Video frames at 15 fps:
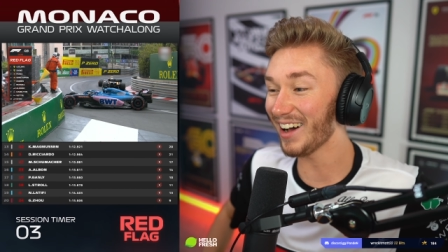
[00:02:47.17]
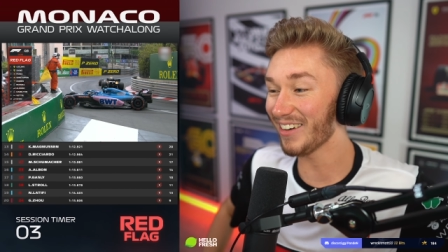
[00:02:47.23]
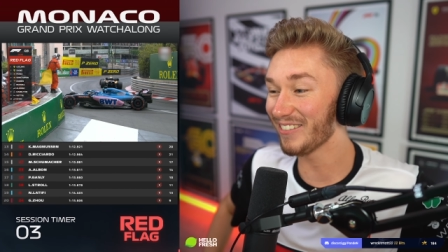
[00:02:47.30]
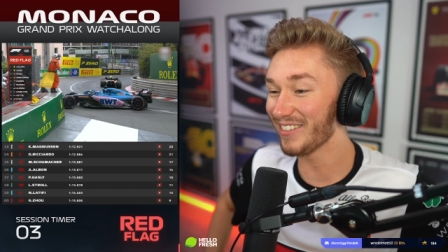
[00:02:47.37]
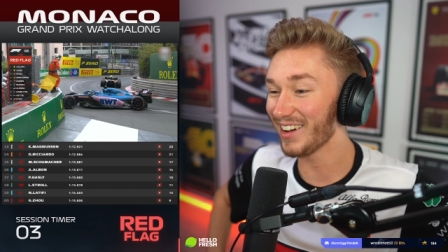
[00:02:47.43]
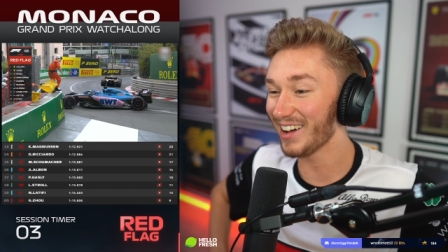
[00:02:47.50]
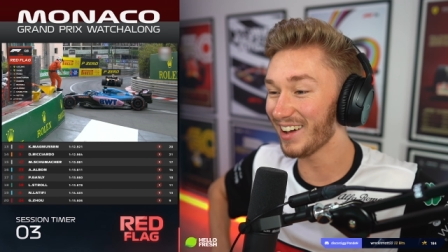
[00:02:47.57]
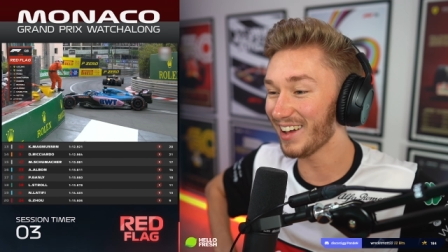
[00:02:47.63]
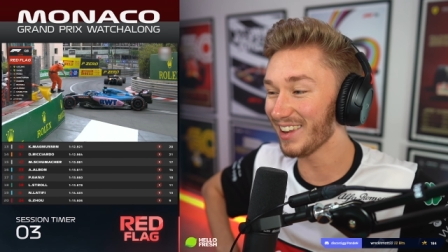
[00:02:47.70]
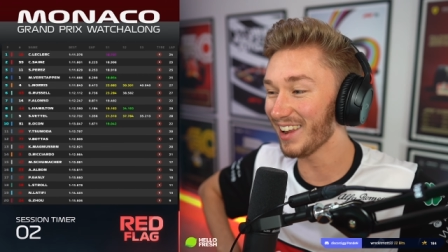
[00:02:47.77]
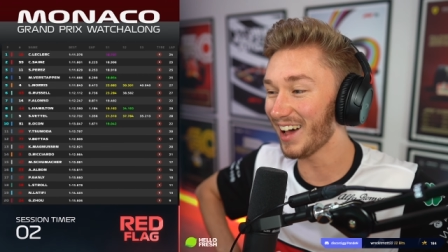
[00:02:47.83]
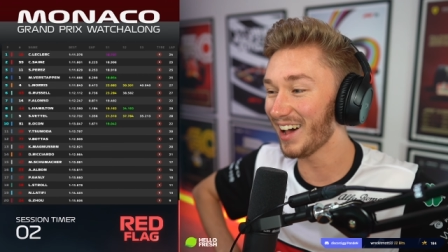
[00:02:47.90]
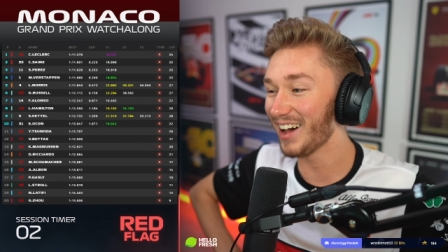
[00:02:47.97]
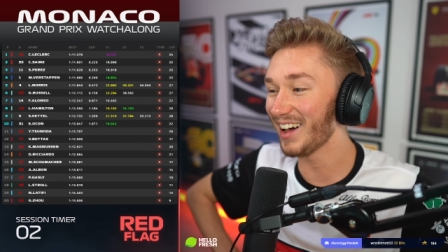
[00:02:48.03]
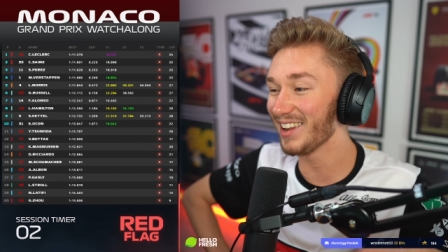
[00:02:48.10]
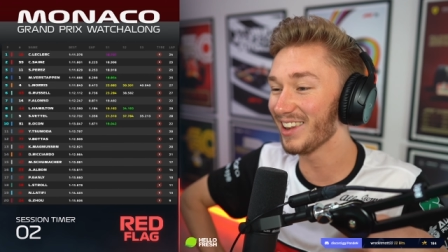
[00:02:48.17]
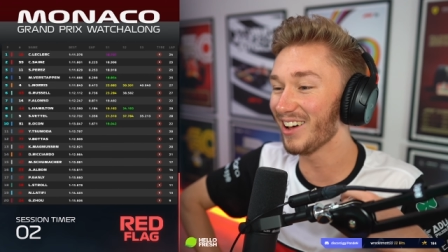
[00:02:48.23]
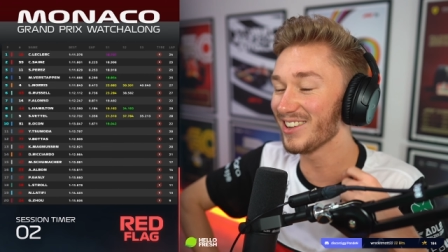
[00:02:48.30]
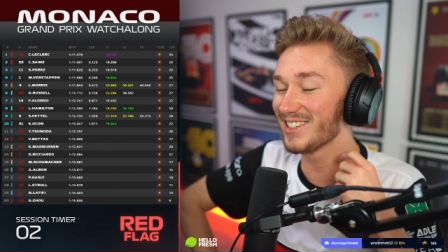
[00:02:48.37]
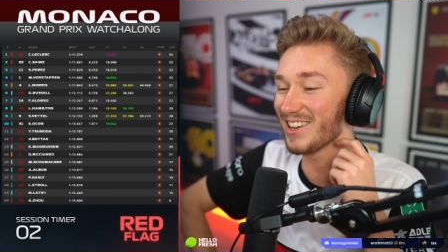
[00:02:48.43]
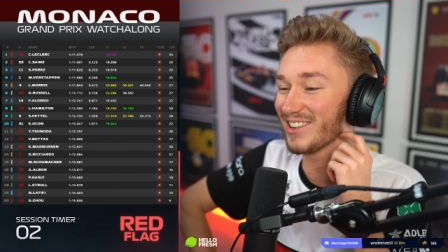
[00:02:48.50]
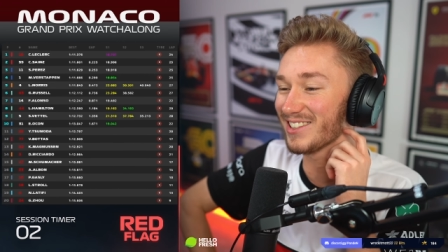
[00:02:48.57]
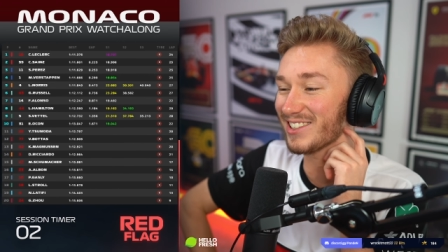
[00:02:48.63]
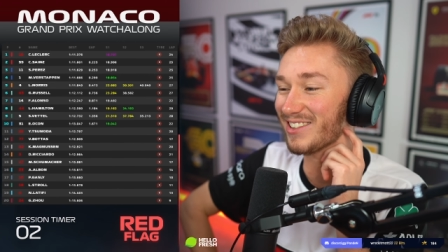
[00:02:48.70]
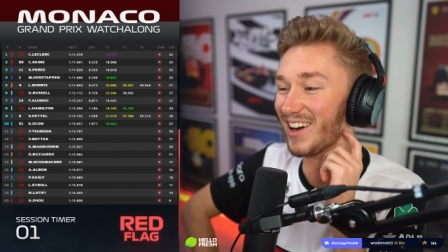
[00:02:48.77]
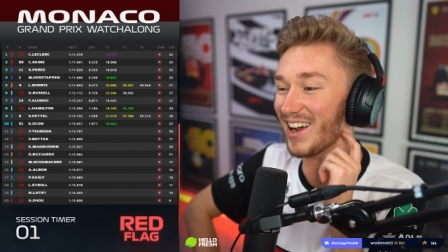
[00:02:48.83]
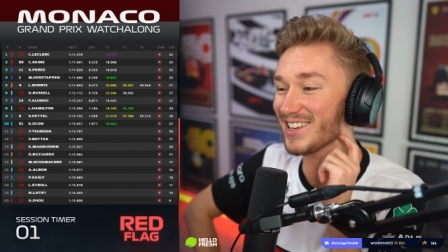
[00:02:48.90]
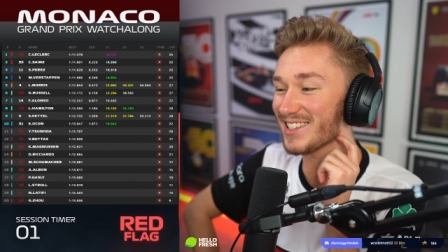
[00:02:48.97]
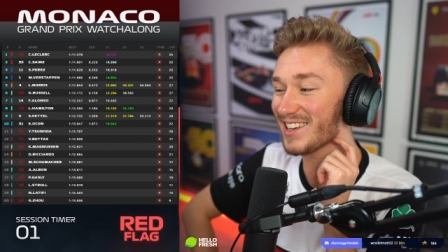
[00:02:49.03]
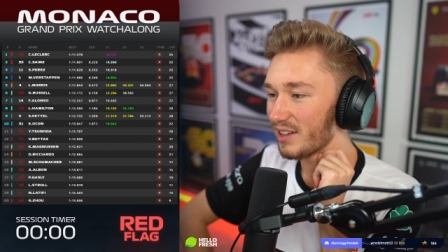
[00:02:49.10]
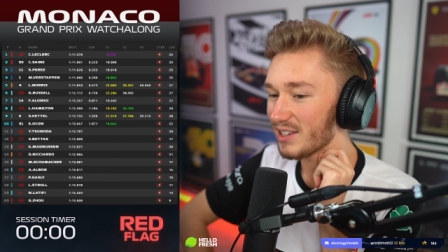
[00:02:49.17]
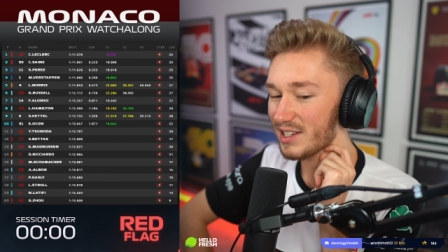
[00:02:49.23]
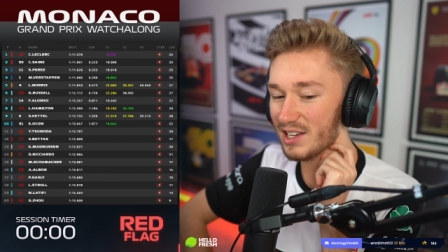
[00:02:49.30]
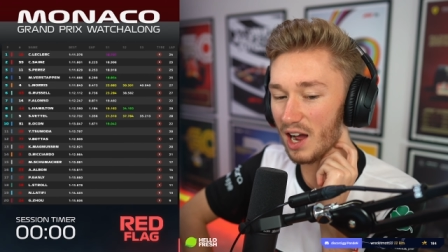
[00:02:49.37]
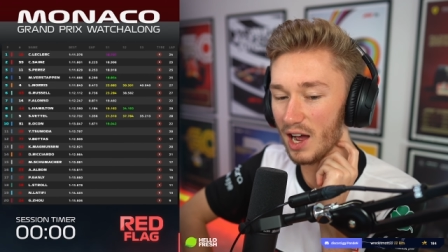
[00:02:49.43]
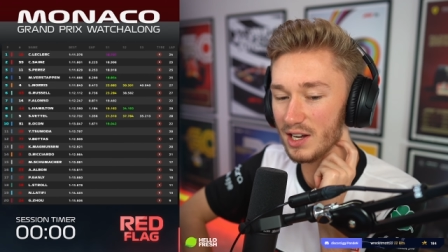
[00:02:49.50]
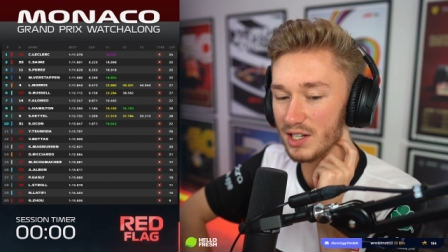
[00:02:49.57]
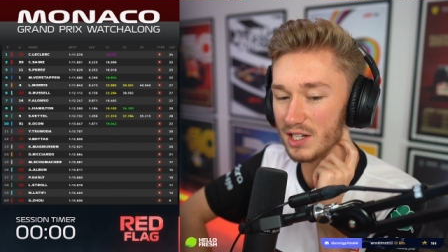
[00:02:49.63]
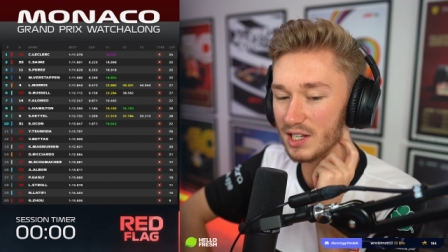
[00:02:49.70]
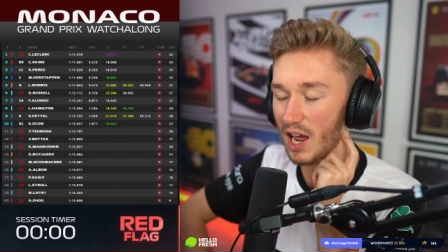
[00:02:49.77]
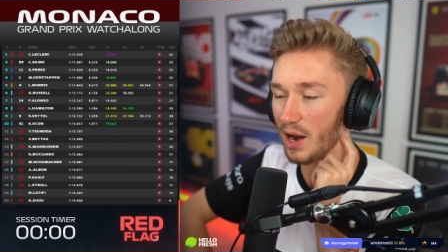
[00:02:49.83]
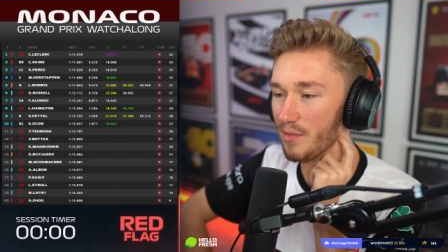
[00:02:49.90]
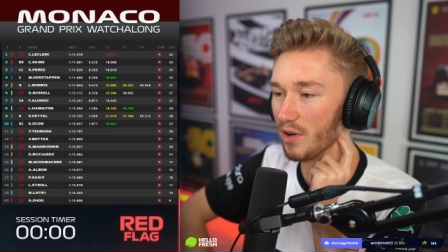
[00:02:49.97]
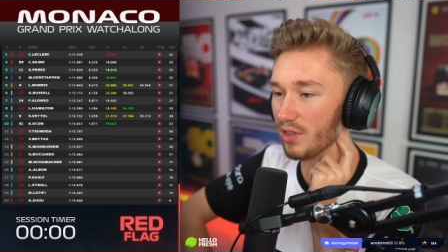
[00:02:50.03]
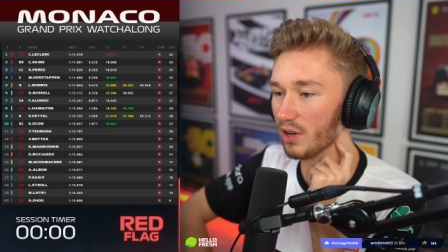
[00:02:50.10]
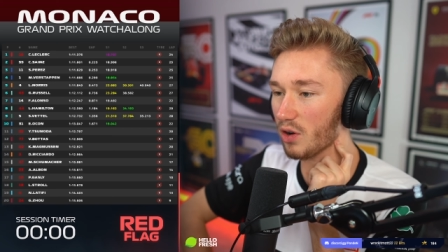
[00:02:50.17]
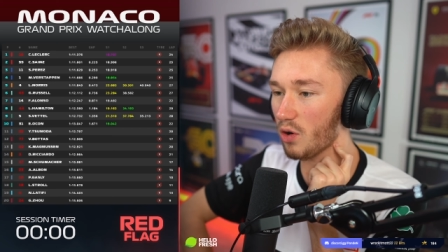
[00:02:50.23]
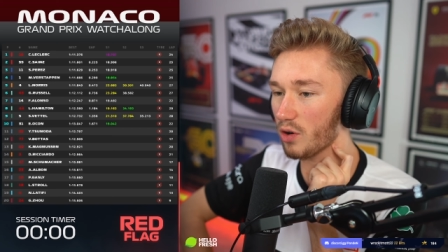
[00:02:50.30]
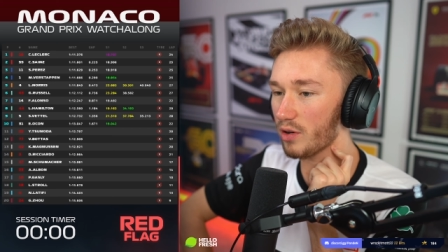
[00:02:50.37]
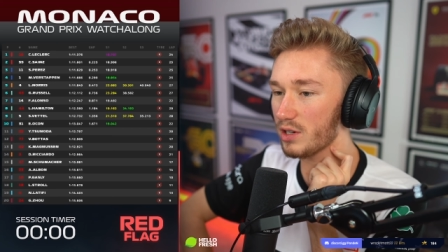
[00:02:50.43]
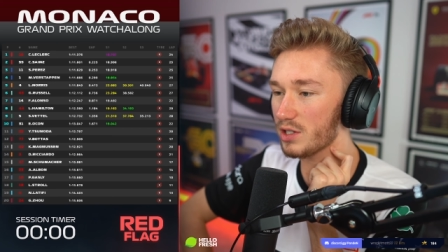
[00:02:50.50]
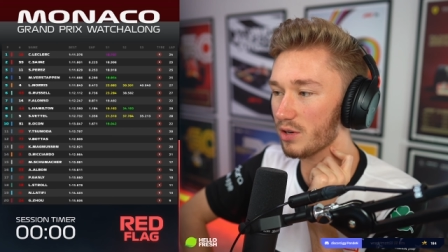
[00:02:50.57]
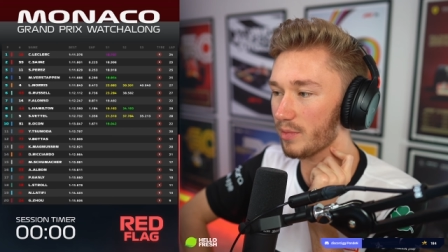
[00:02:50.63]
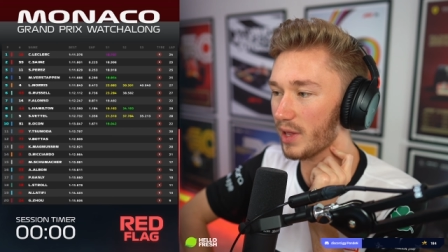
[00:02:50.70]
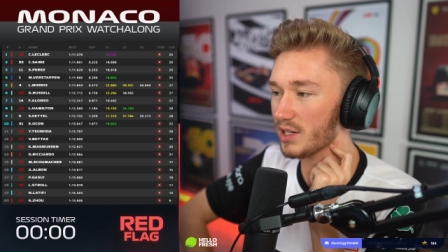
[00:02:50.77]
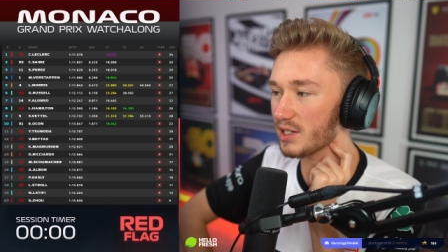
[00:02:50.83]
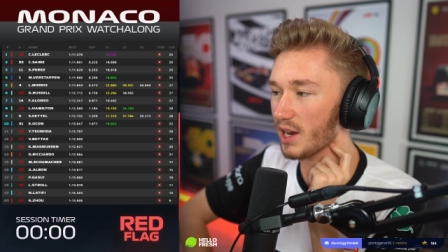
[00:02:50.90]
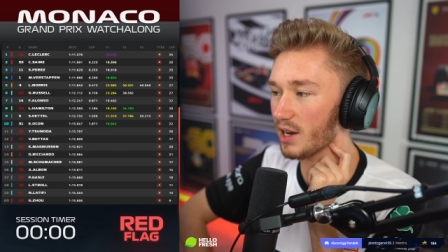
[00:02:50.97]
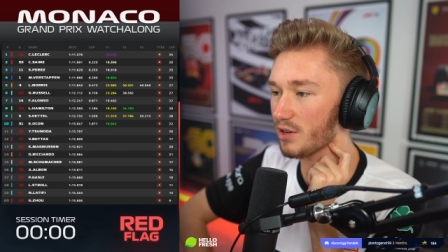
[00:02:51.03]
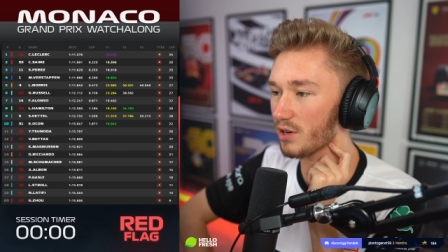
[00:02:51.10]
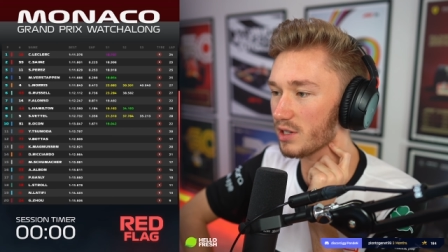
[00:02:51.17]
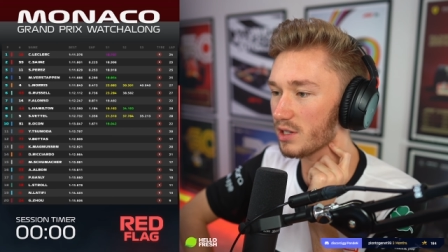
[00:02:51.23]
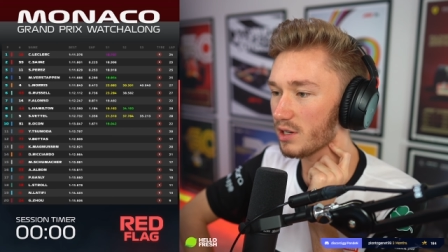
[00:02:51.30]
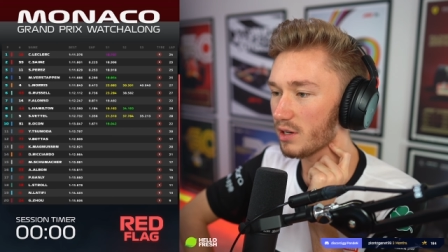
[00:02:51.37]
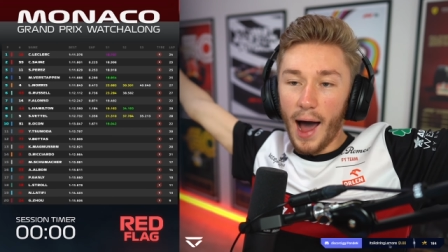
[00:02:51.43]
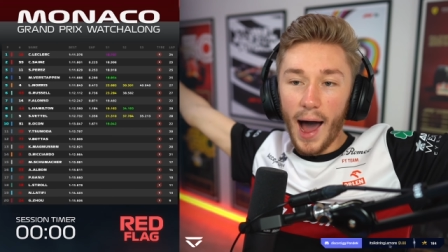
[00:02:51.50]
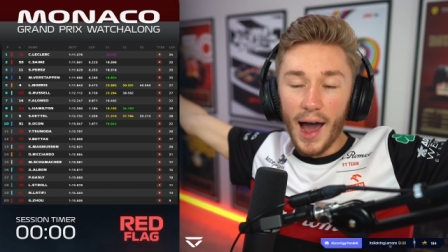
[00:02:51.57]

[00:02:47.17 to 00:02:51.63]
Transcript: um, uh, Alonso's crashed. Sainz just came around the corner into him. That's dangerous.